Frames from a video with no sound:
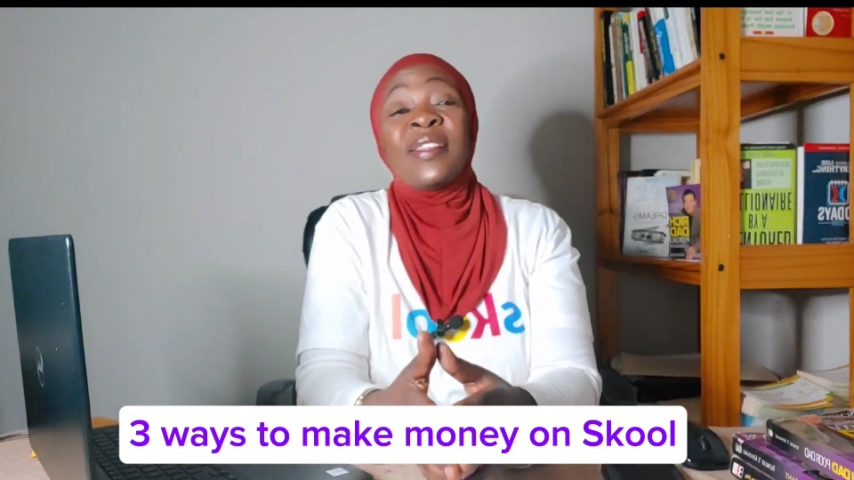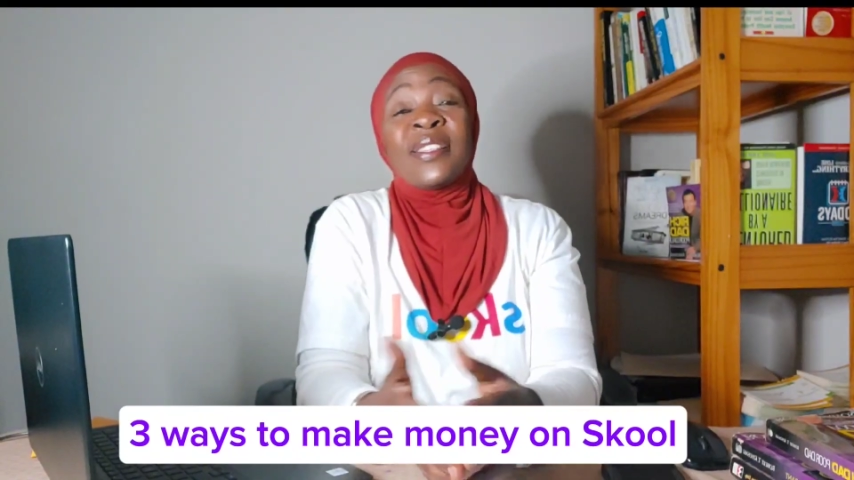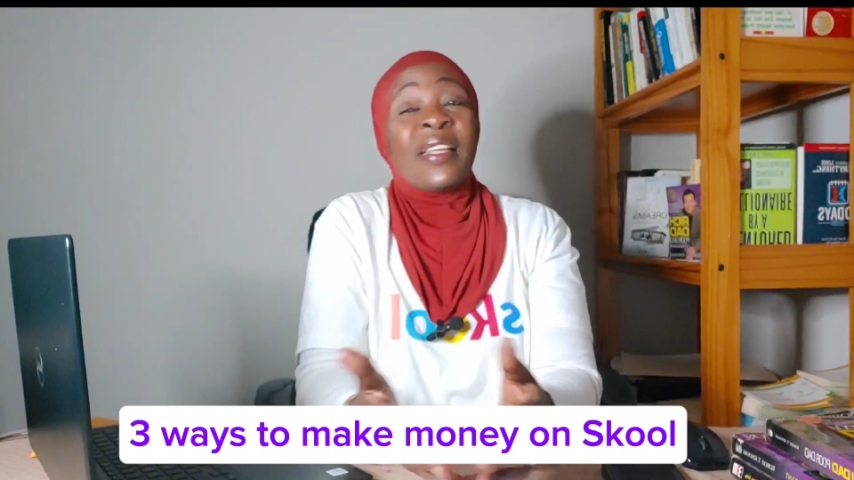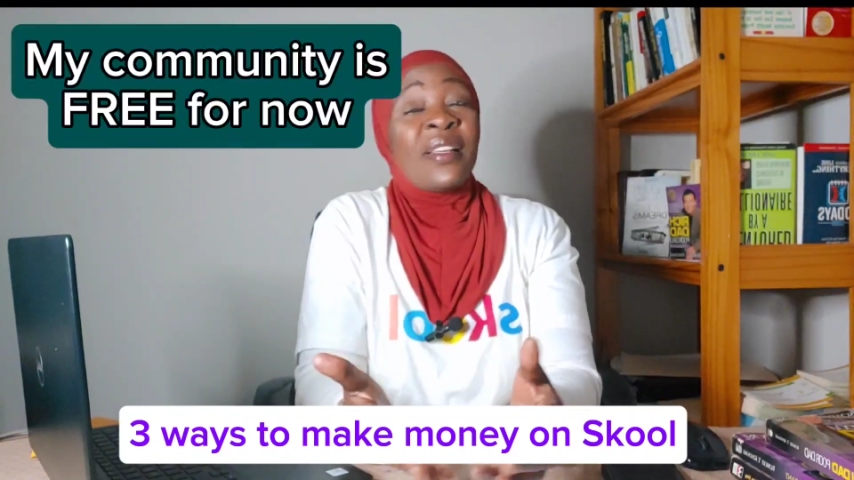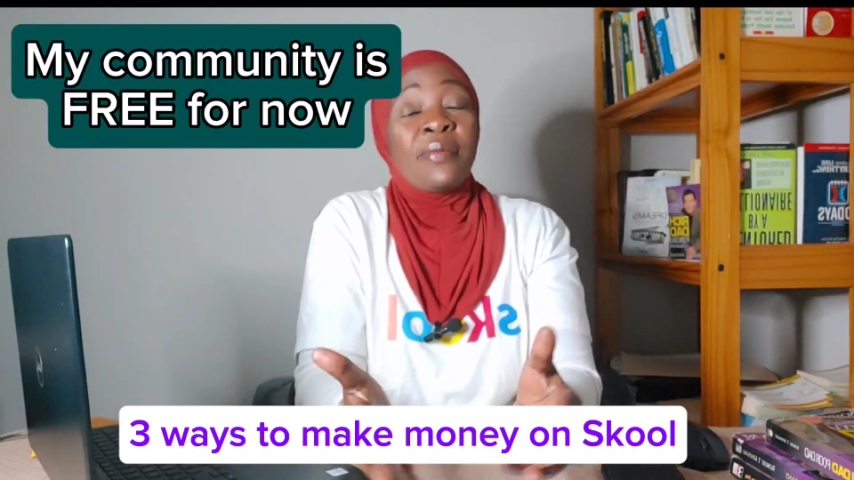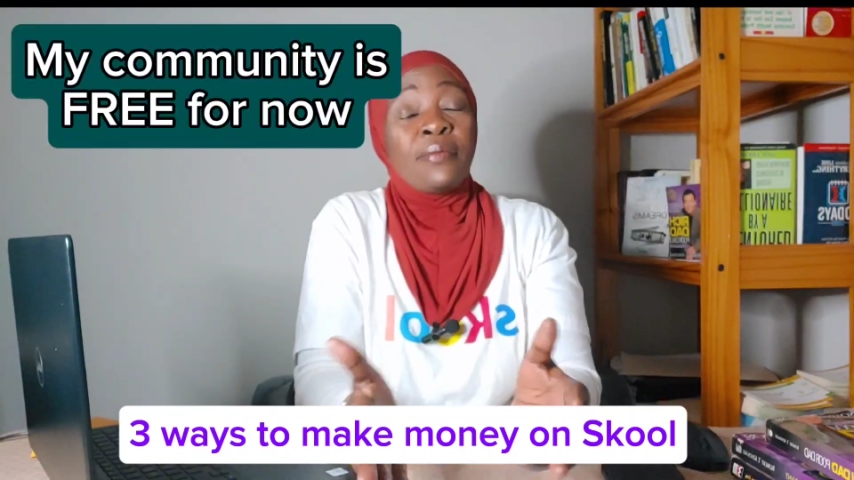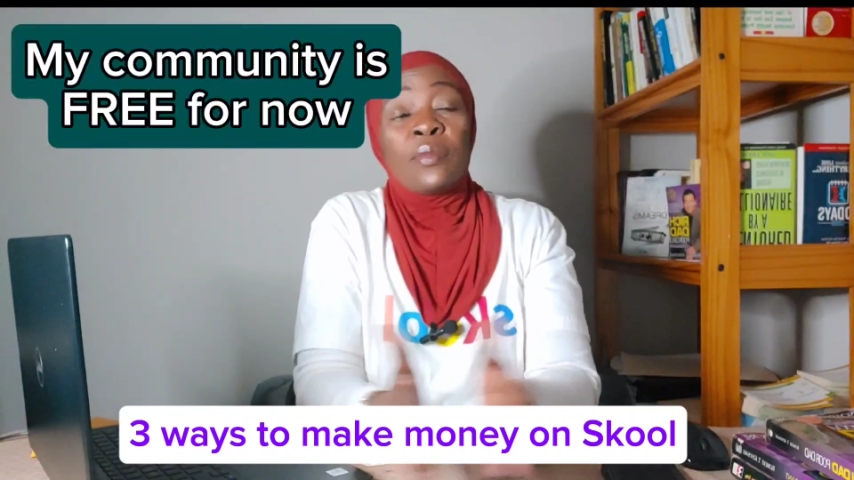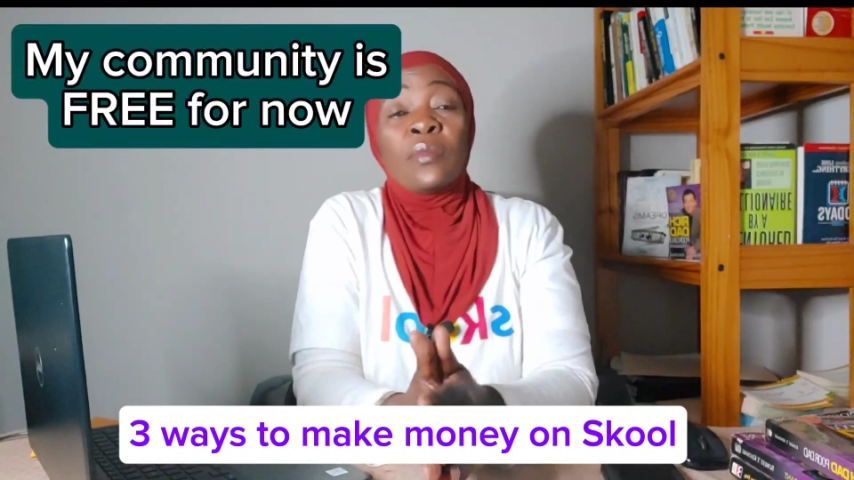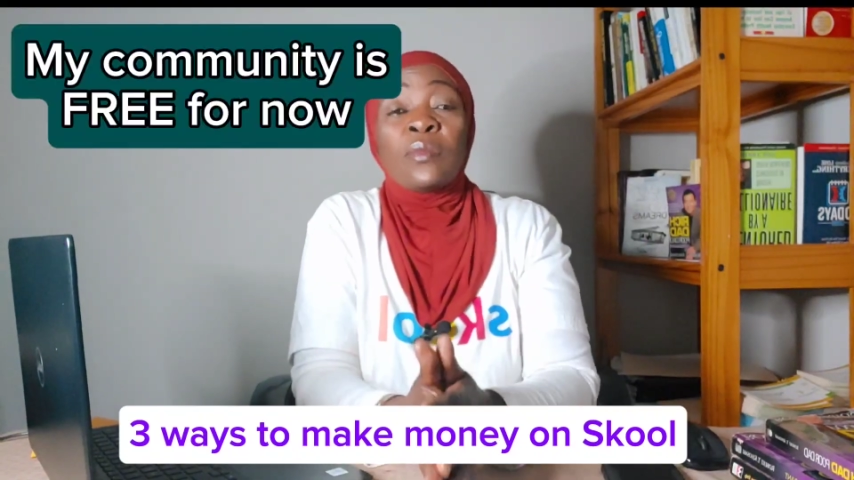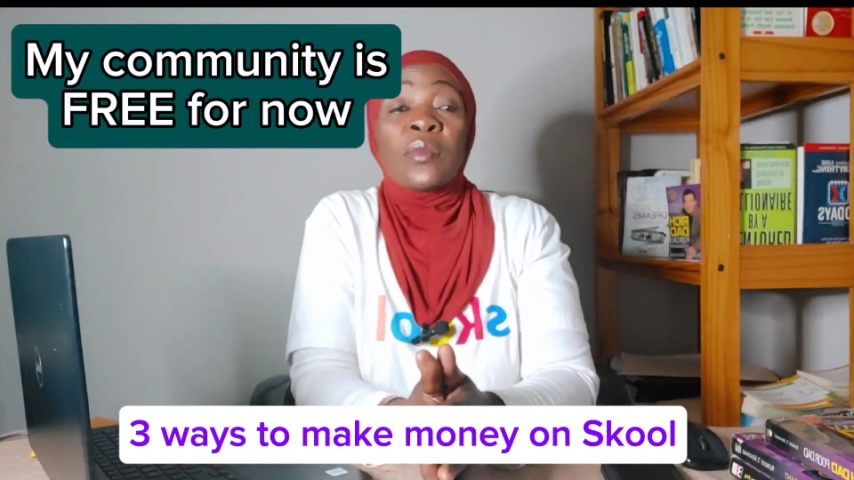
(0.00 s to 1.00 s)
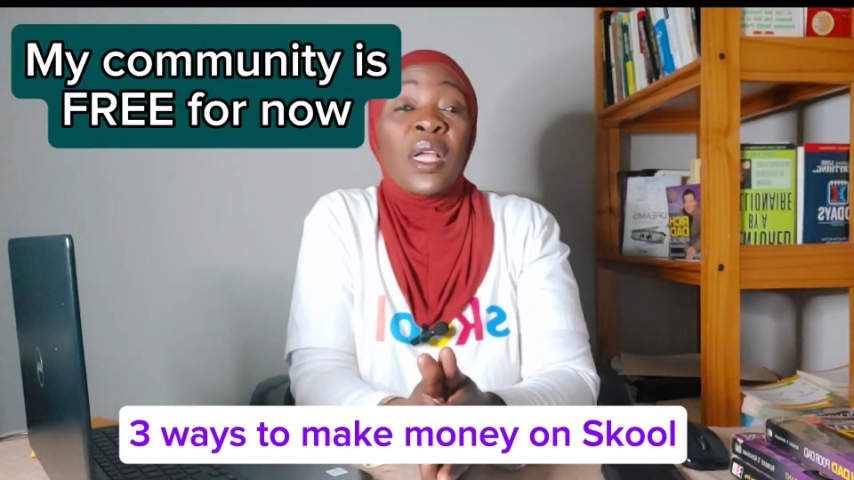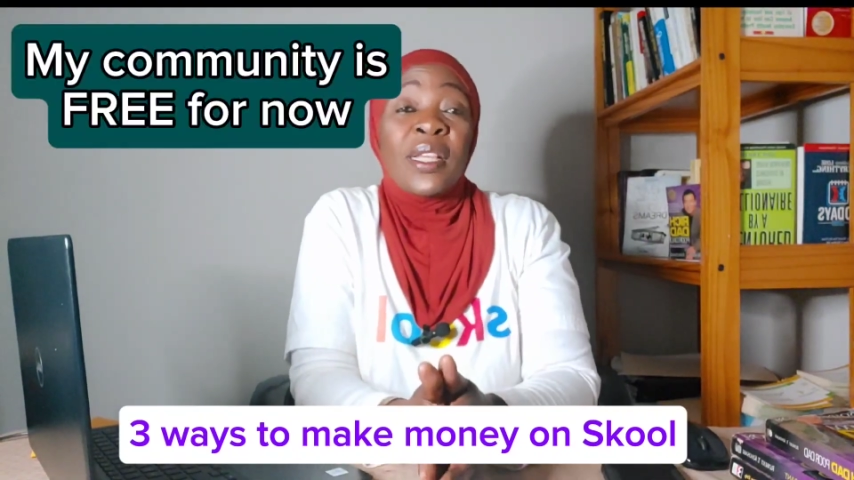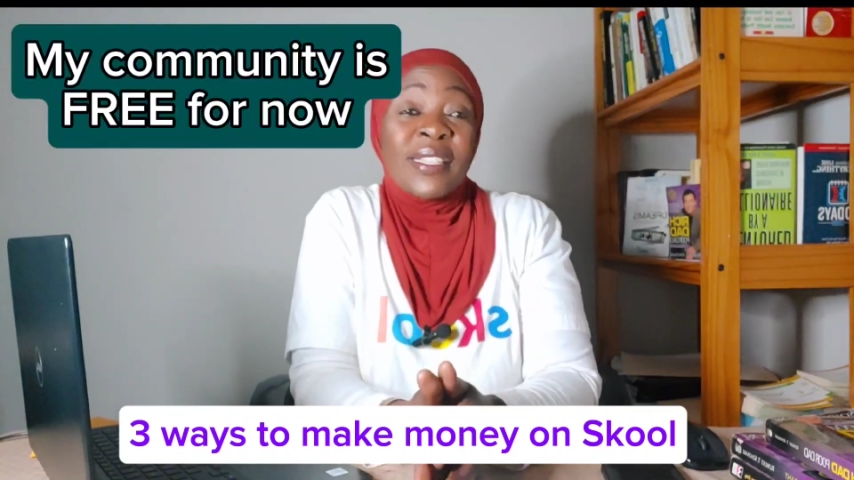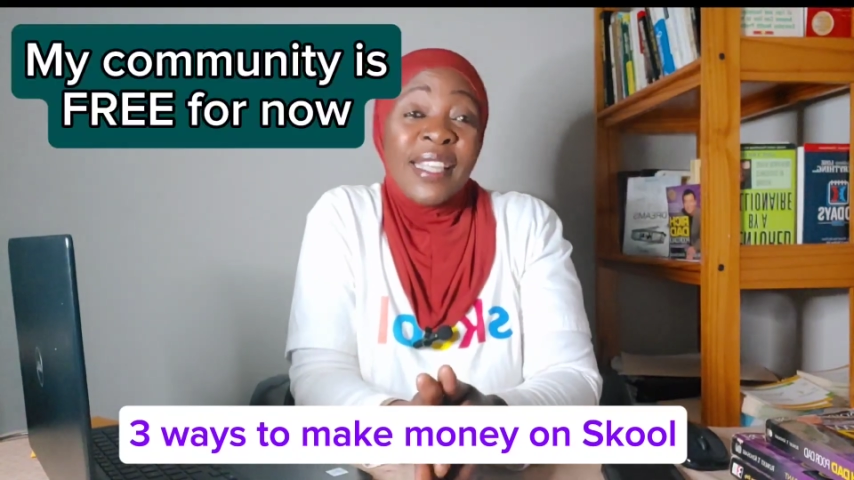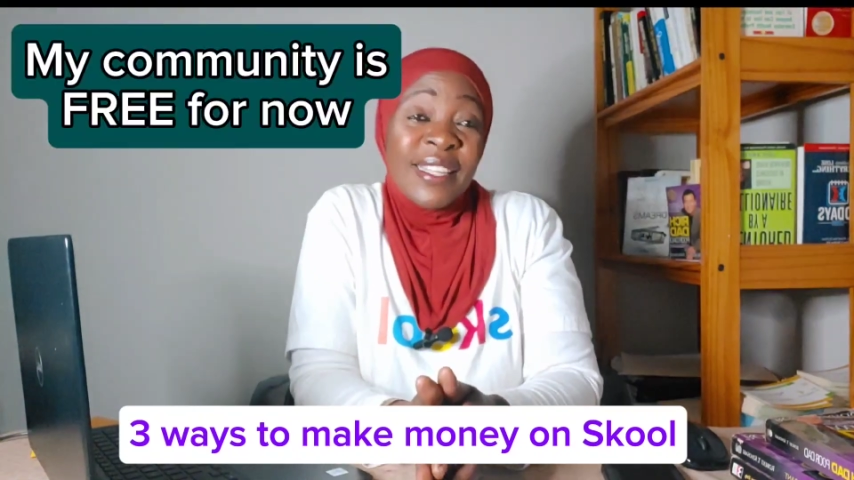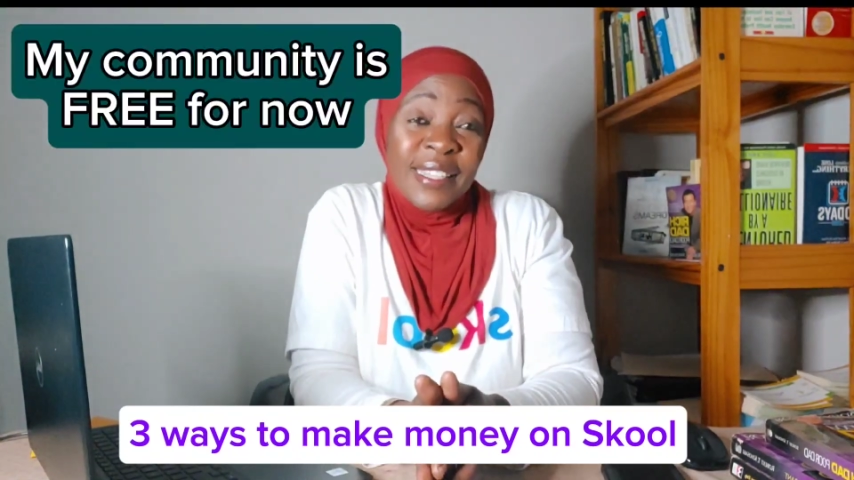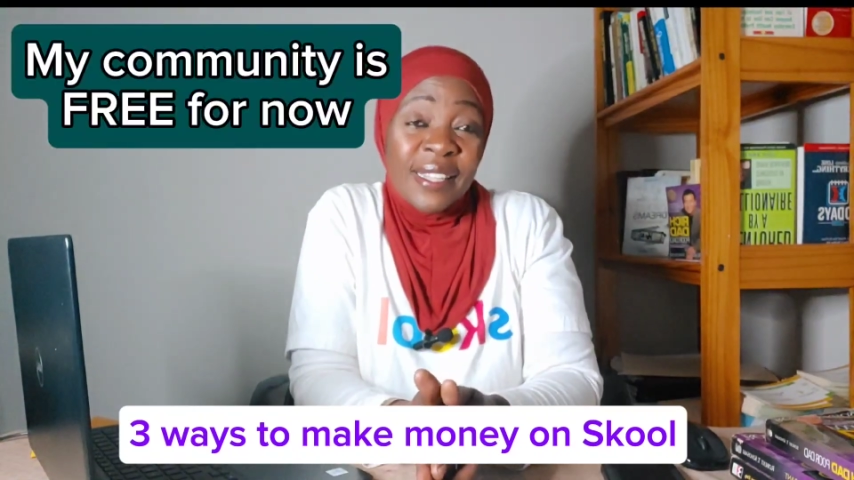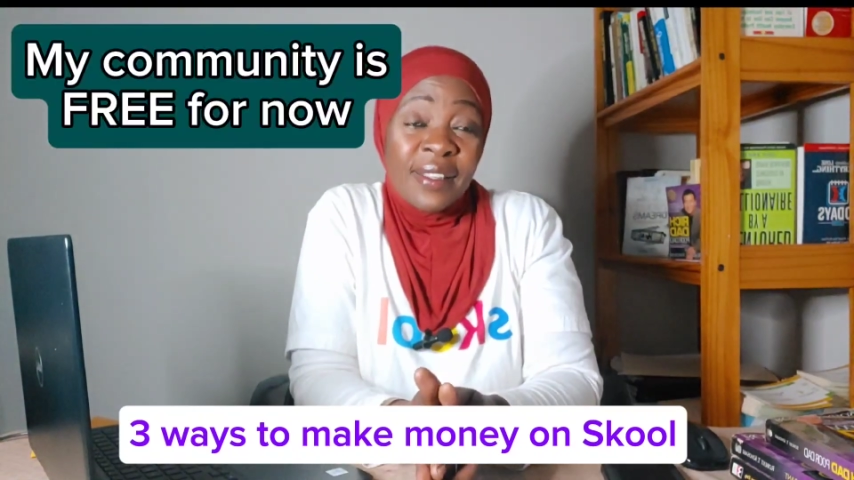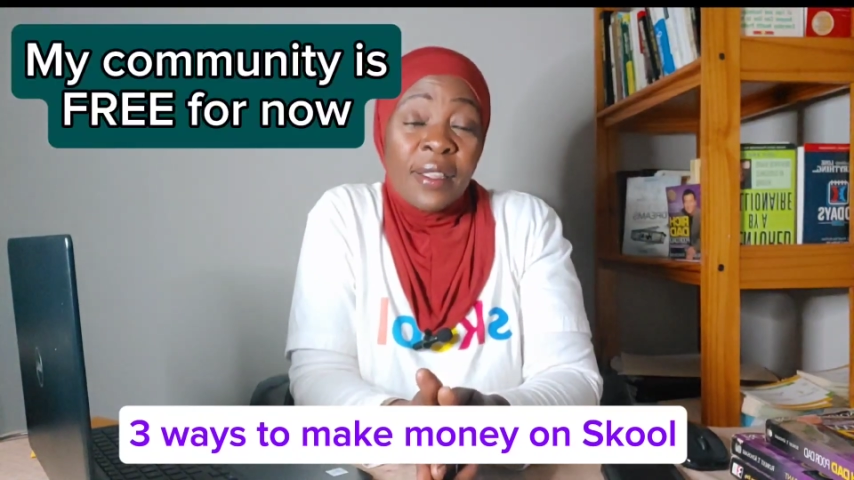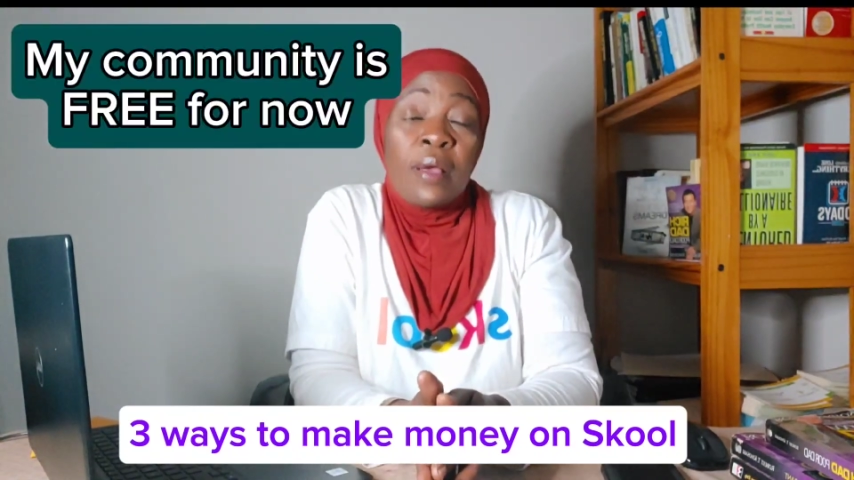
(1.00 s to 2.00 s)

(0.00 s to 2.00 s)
See, it's easy.